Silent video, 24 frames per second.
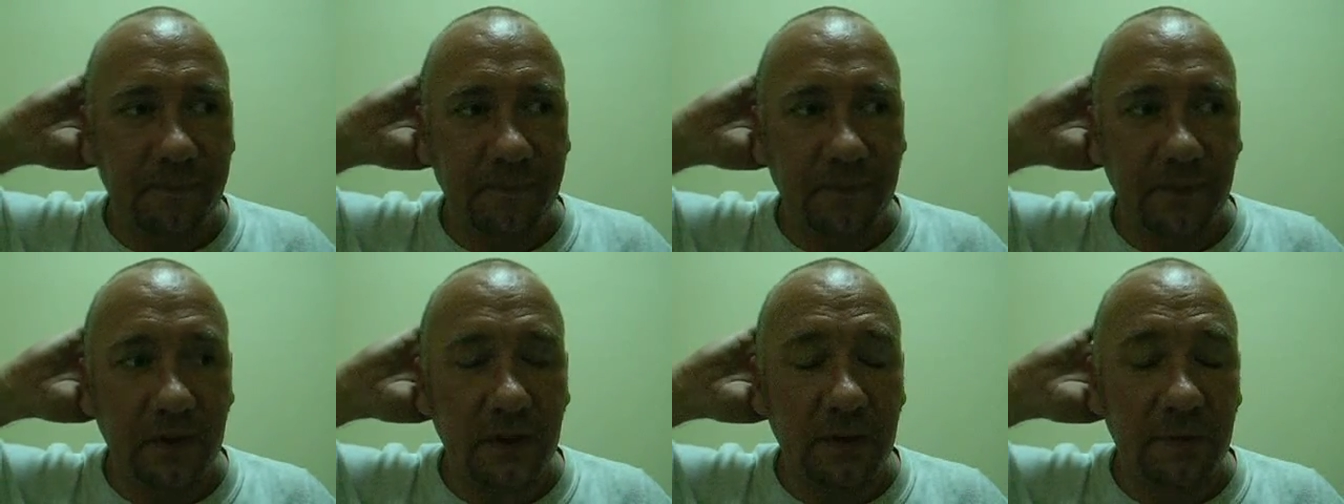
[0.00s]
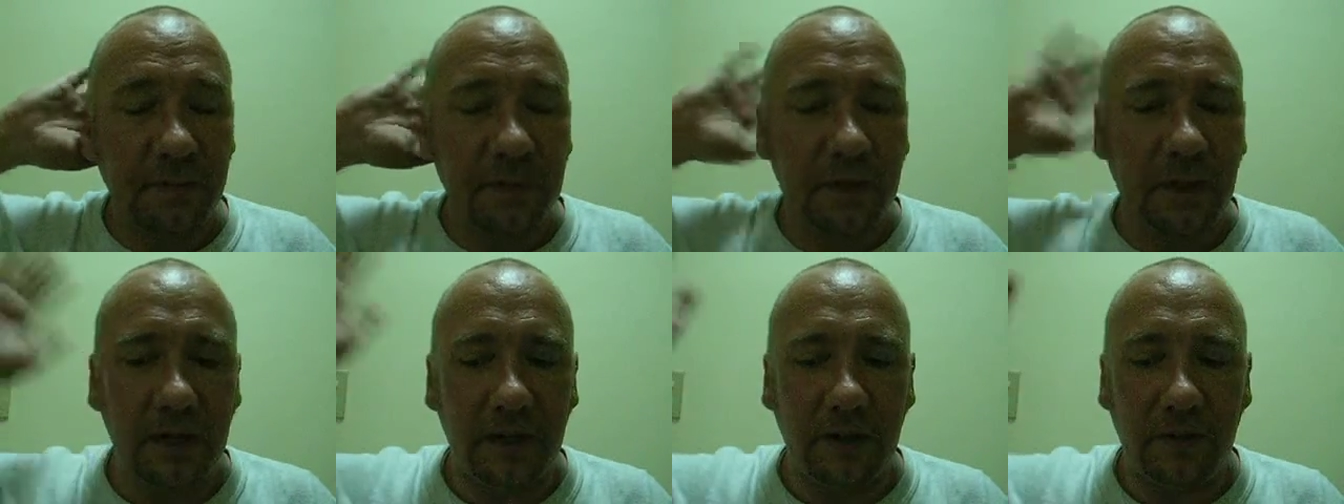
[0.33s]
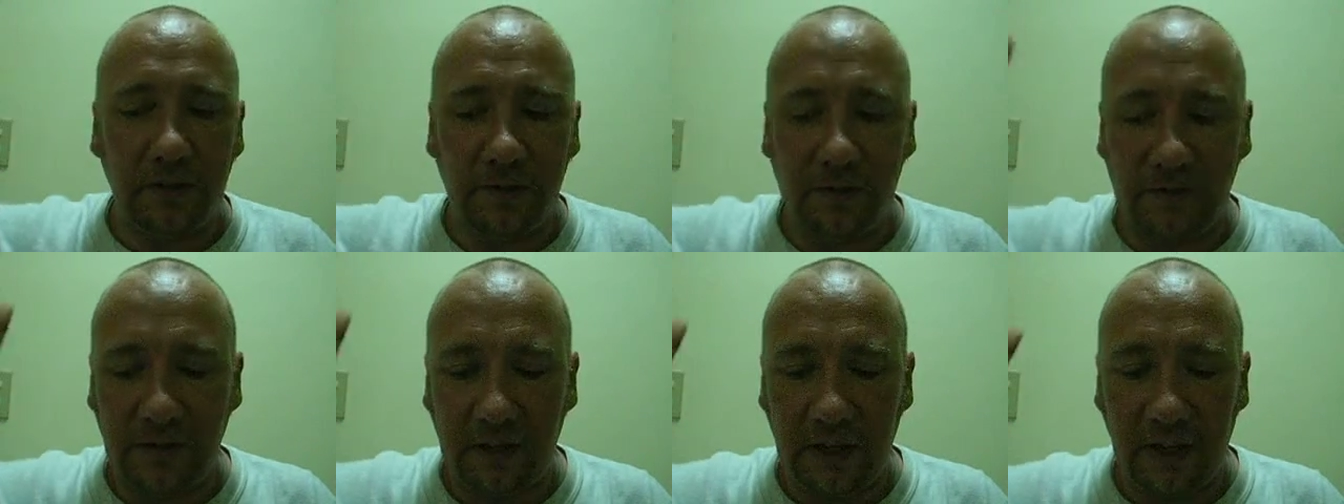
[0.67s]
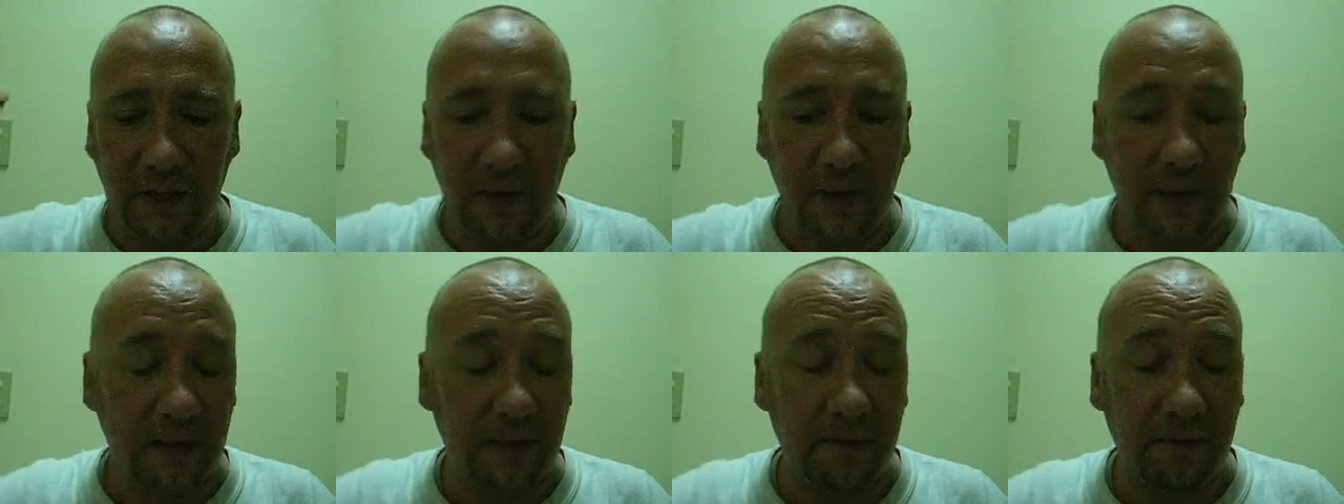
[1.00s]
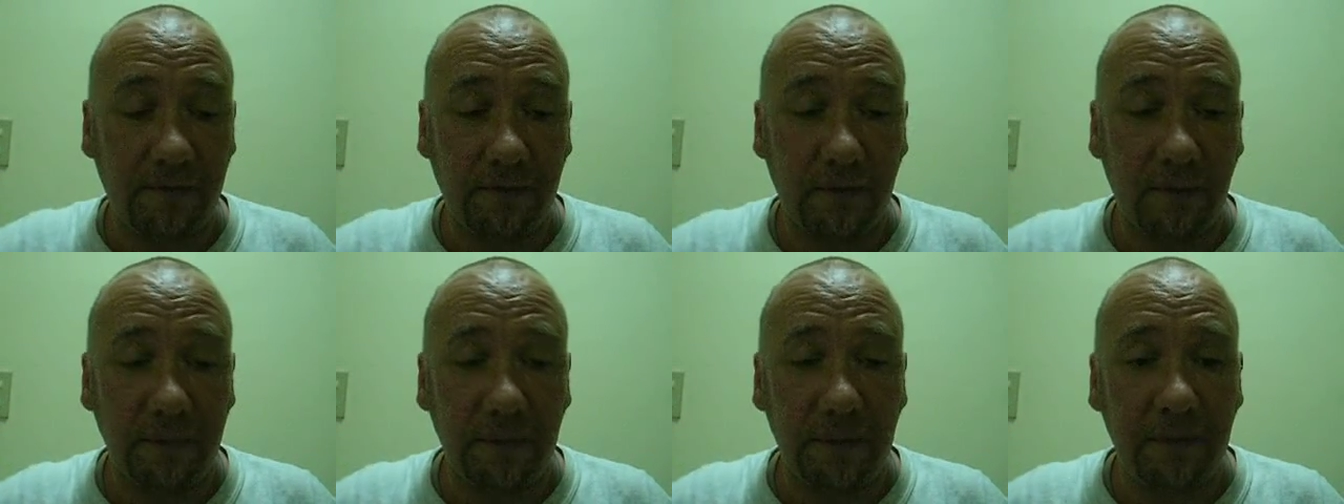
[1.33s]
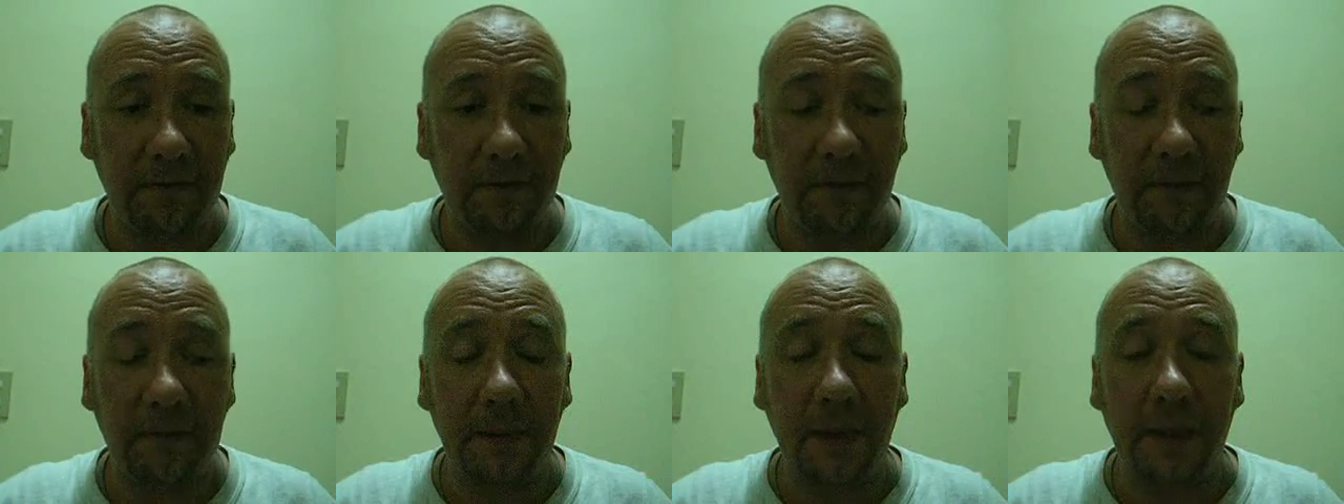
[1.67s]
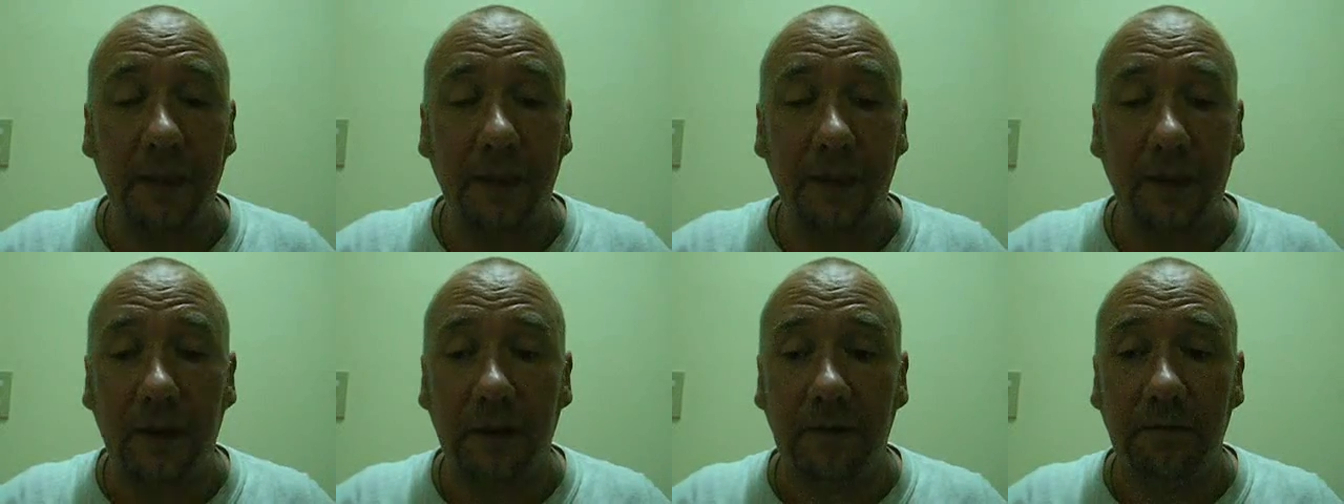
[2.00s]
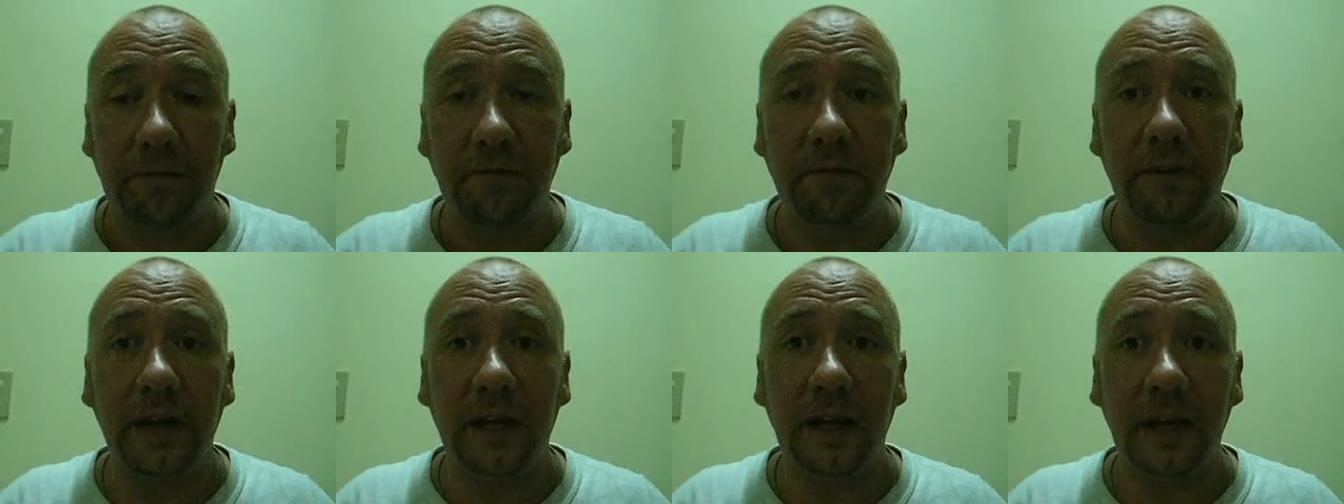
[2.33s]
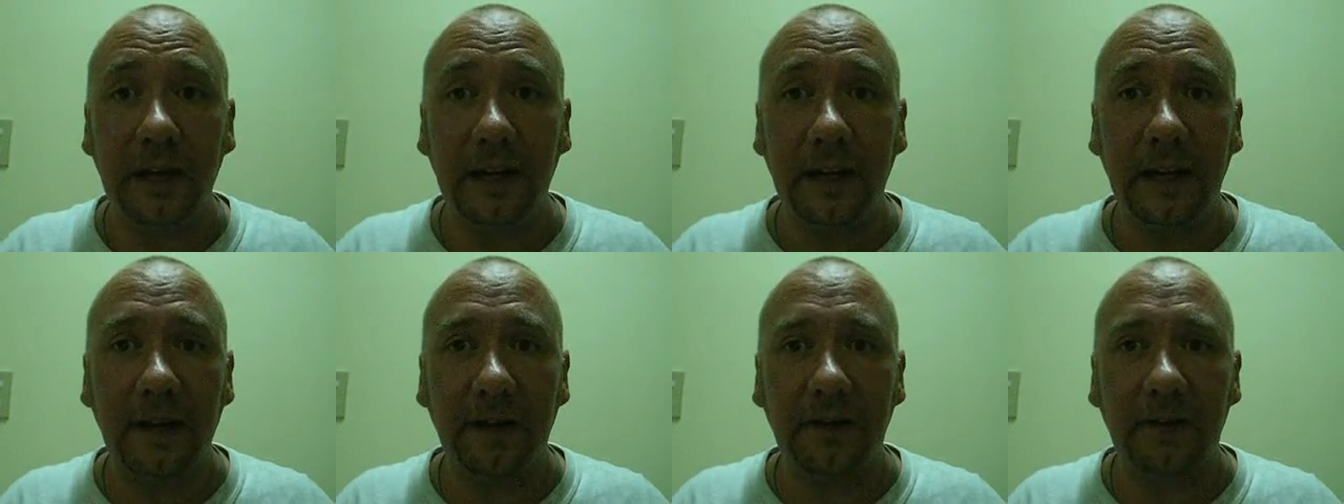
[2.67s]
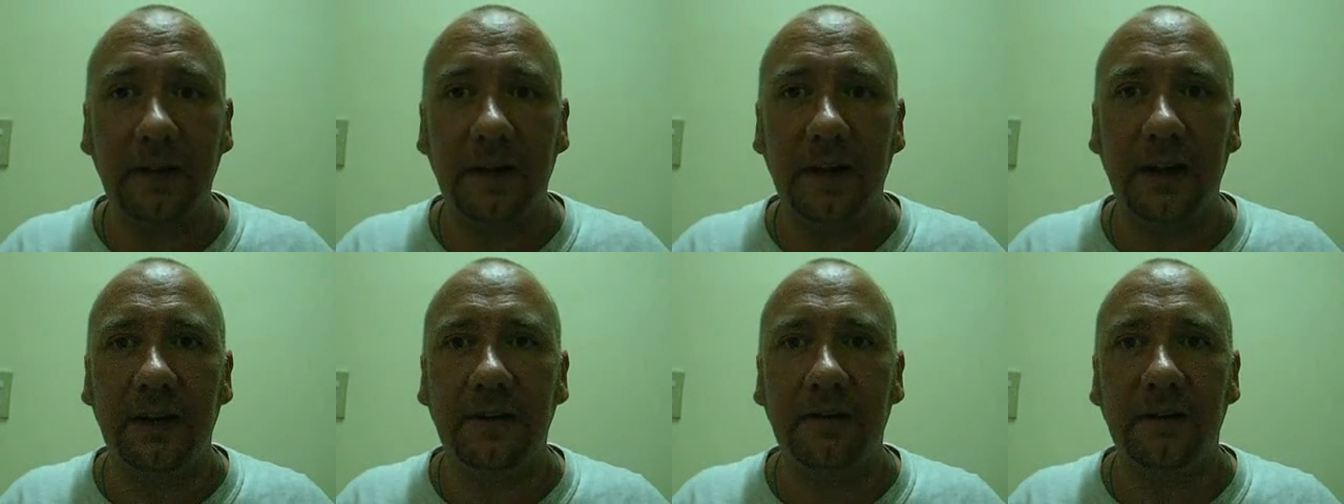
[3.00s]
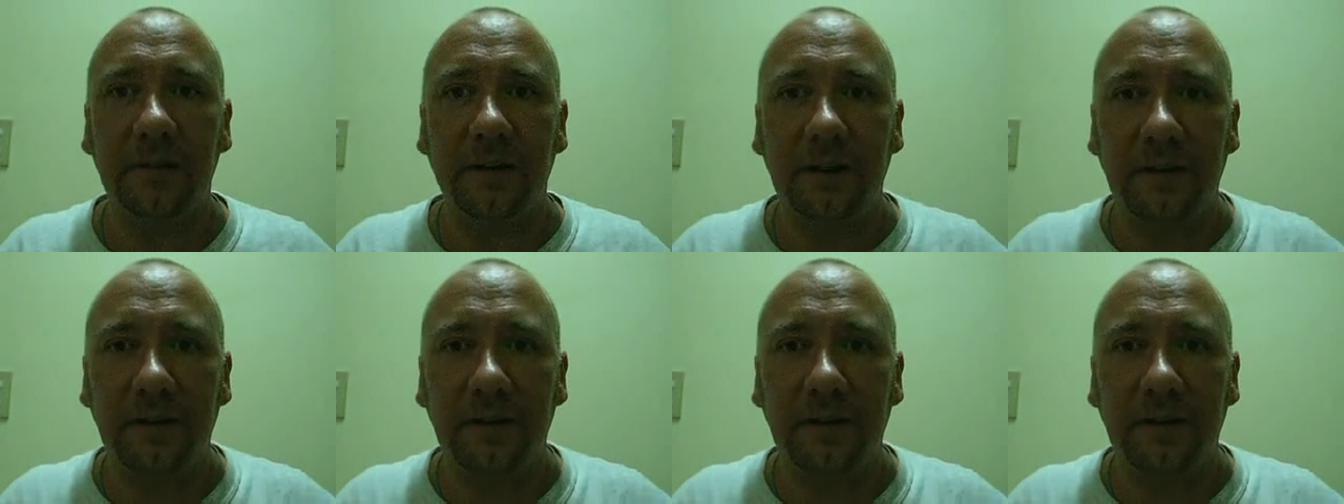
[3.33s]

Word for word: you might not see anything from me for a month. I really don't know.